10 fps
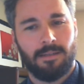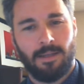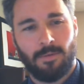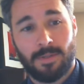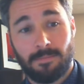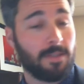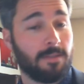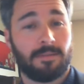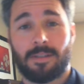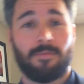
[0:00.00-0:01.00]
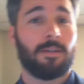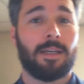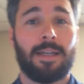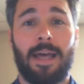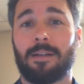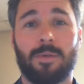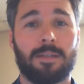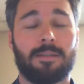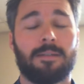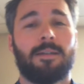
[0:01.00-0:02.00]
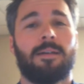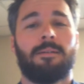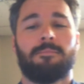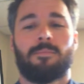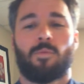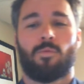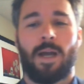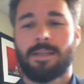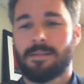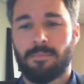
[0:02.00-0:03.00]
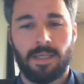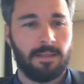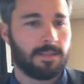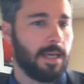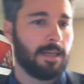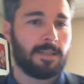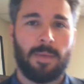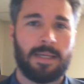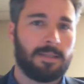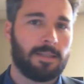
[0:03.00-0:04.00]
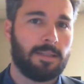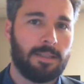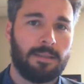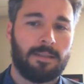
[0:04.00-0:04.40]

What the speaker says: They were just severely inadequate. Rice and beans and eggs, basically.